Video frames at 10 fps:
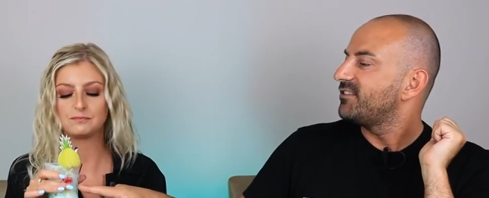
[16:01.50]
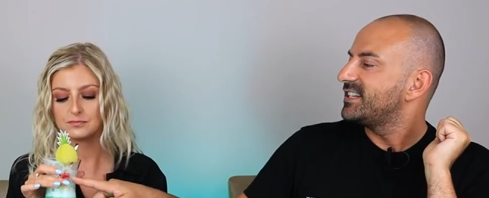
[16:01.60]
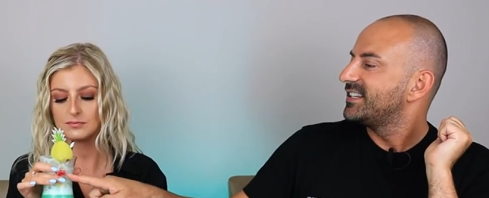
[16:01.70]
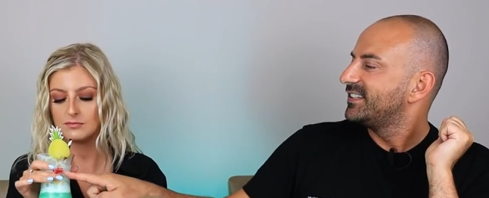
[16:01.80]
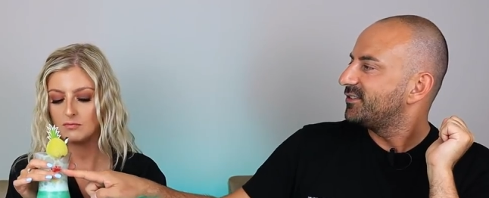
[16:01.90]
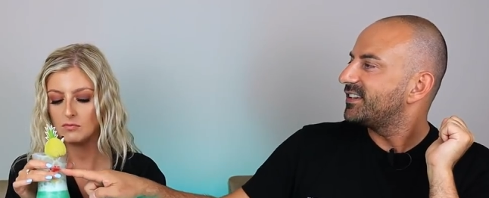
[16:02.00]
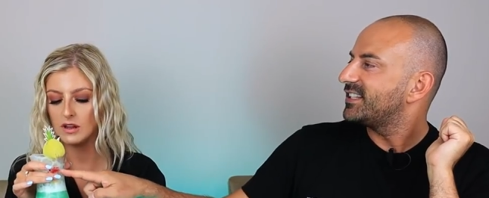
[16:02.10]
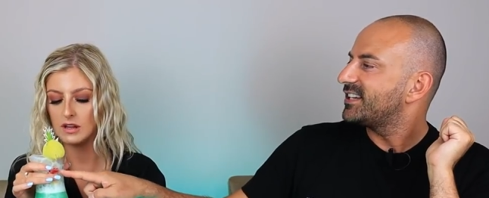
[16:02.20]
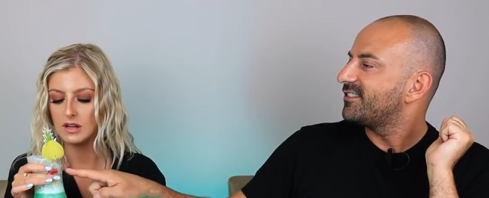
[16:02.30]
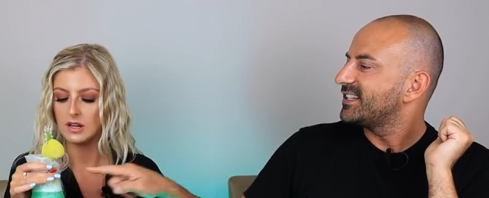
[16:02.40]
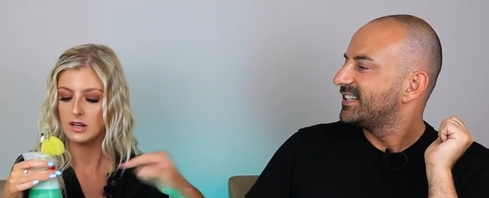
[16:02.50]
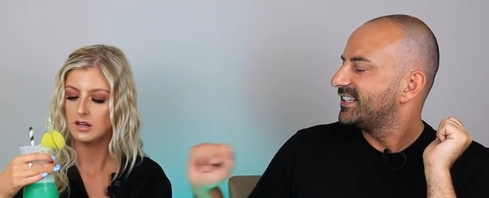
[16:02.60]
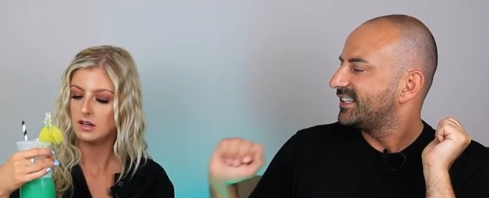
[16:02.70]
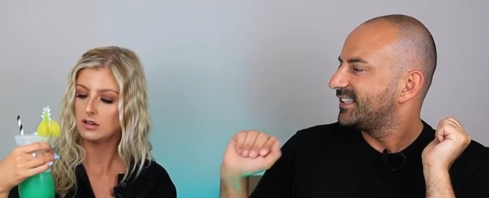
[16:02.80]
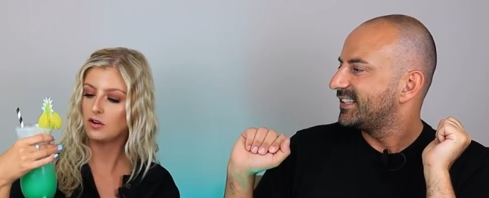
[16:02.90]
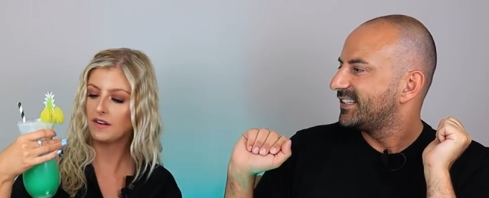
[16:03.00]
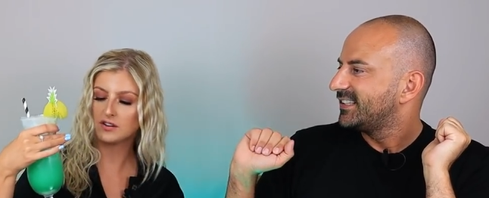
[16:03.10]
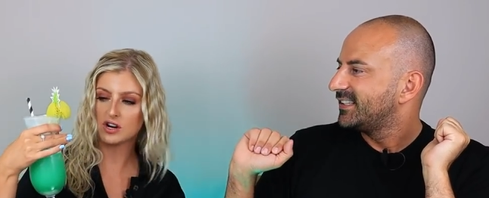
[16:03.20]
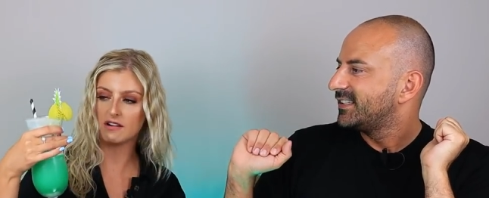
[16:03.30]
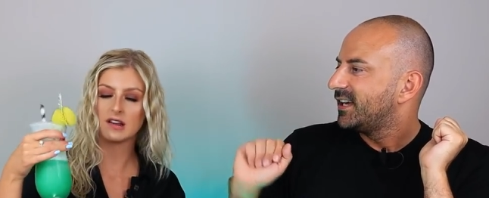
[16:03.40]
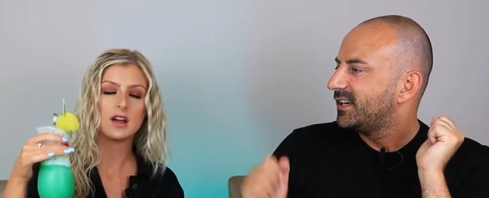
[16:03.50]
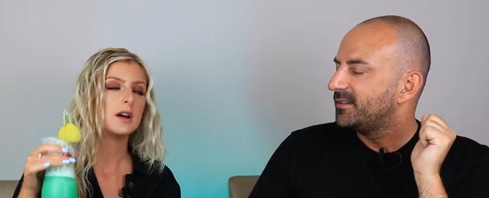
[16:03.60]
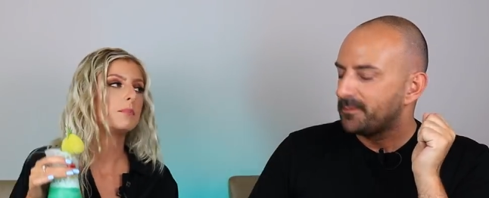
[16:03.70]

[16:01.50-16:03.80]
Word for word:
Speaker 1: cherries. Don't forget the cherries.
Speaker 2: Don't forget the cherries.